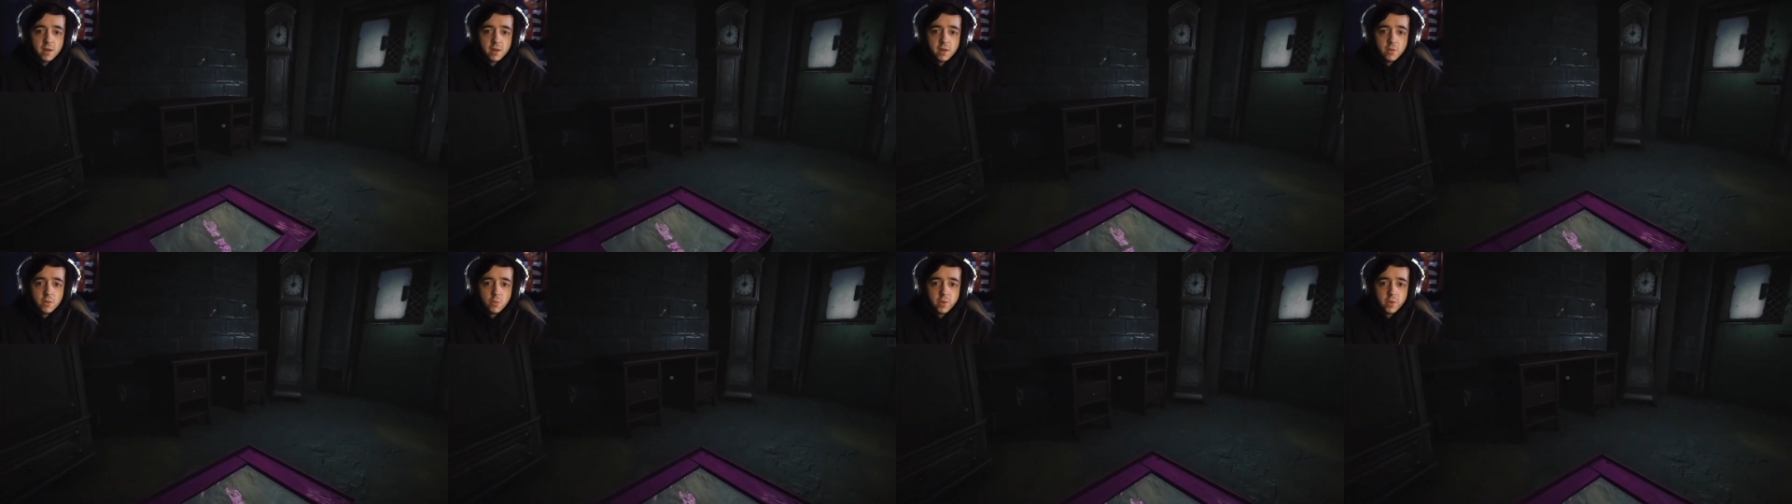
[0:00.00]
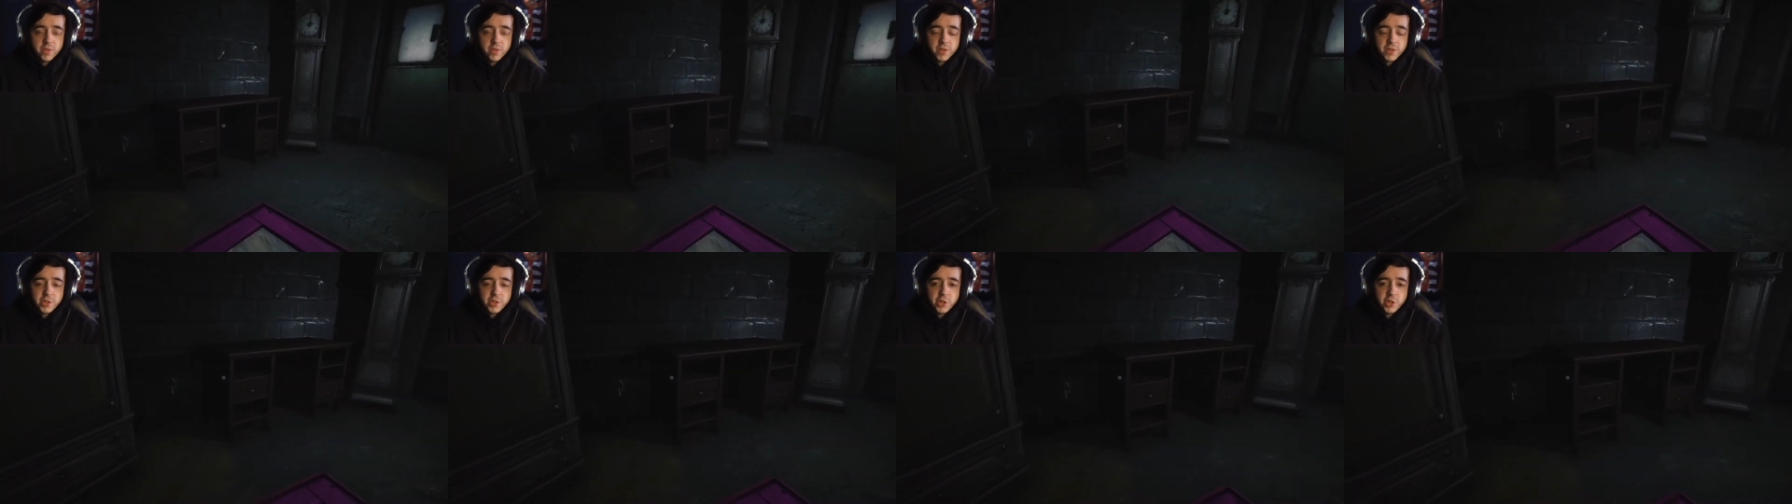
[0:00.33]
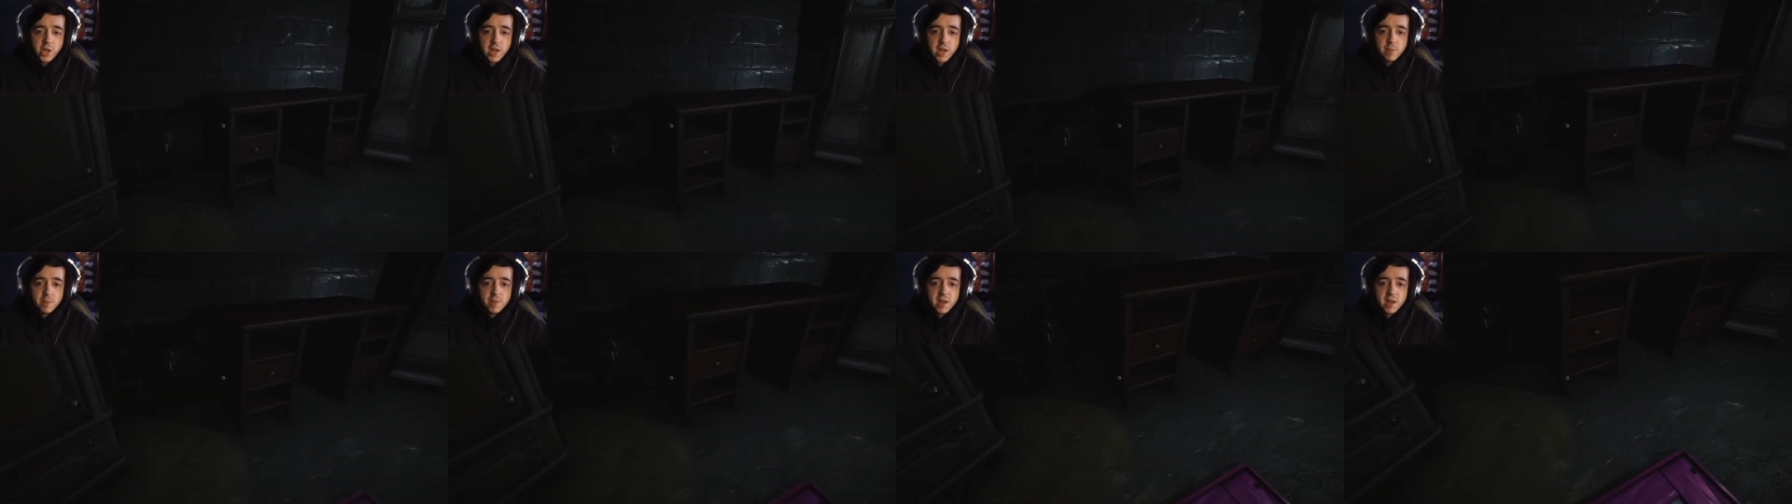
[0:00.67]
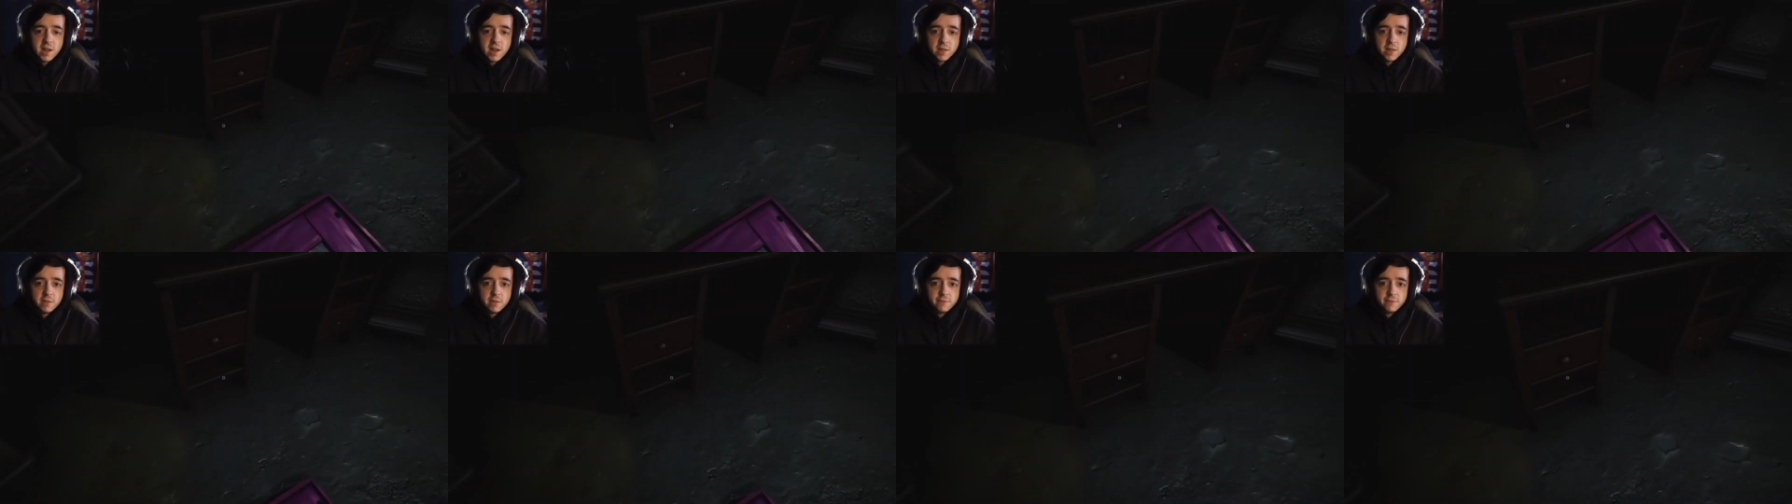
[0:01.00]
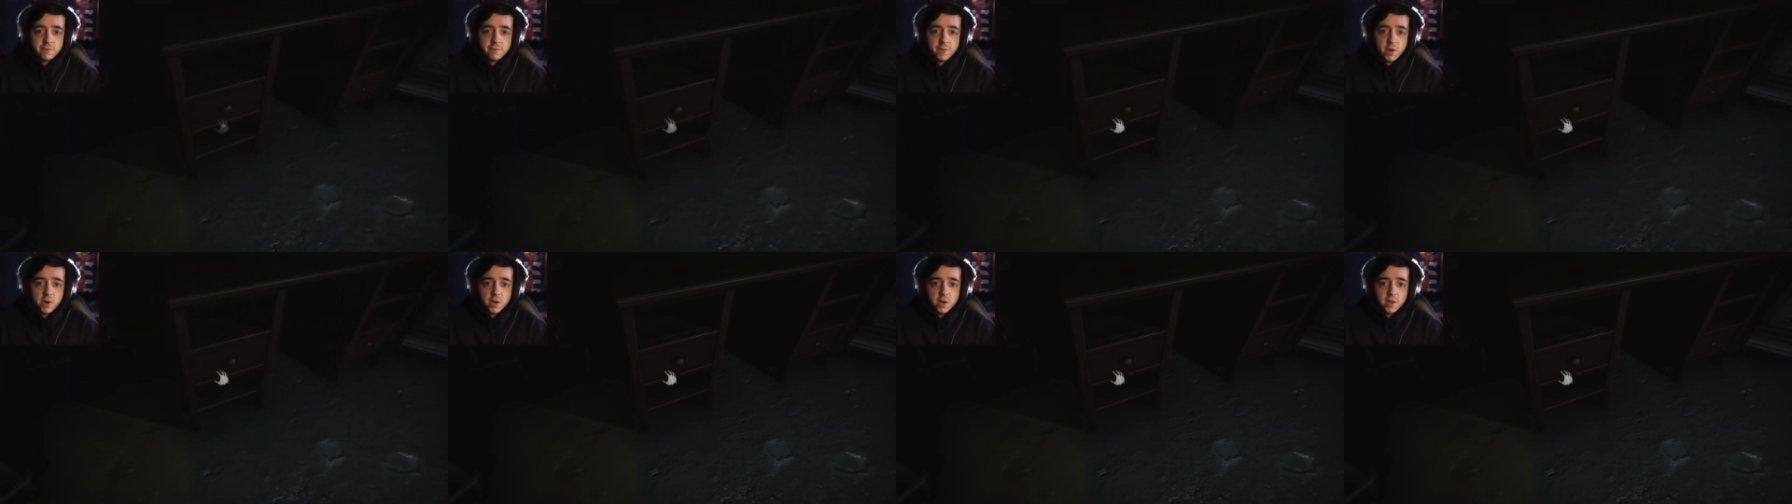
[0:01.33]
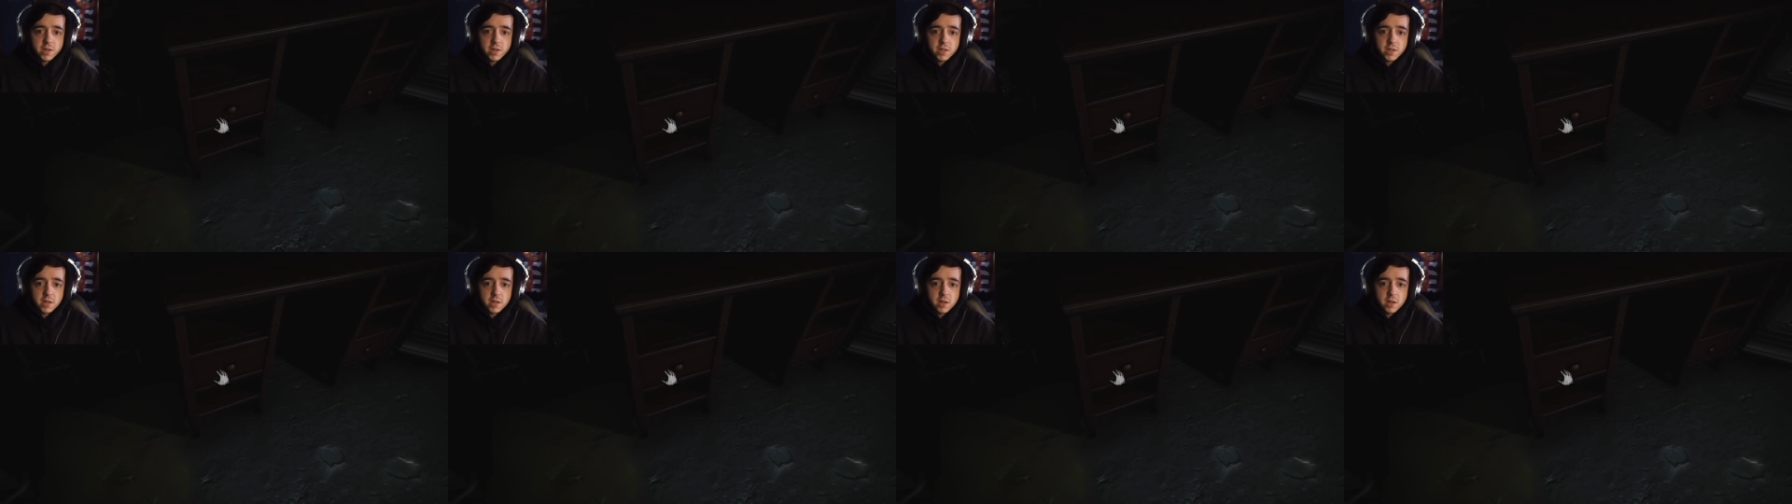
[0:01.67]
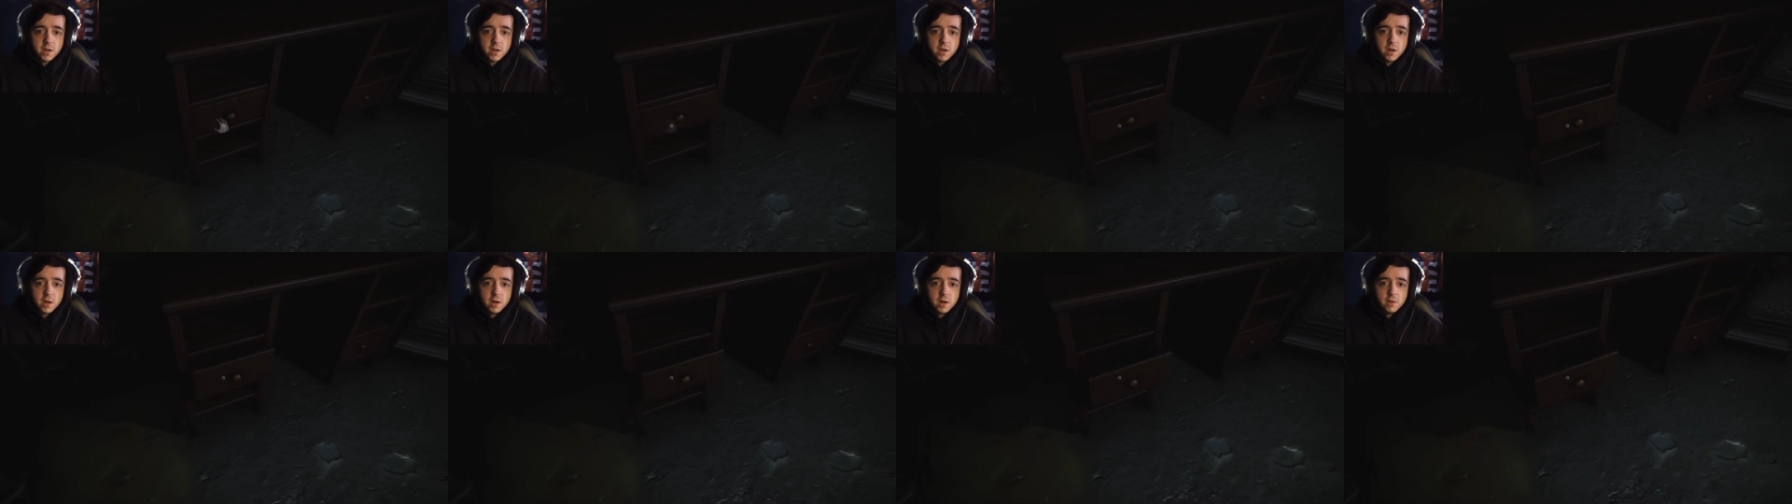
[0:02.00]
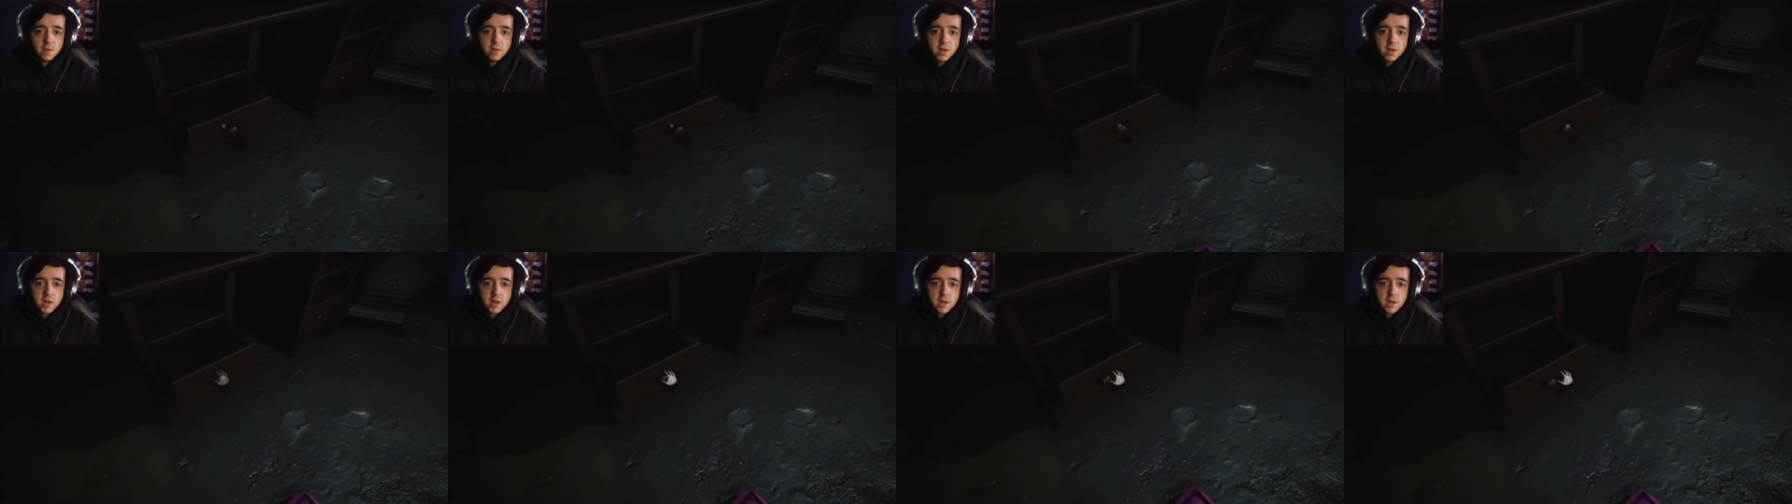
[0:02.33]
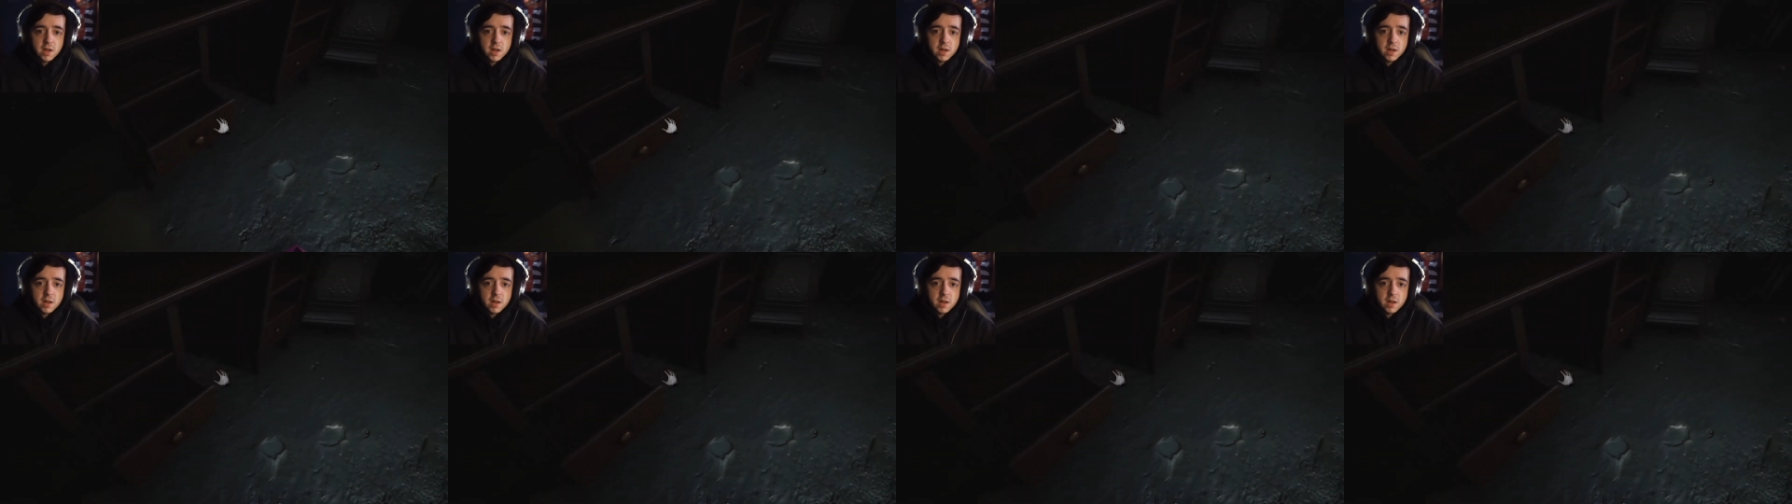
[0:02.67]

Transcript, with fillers: with Jamie on the foot. Okay.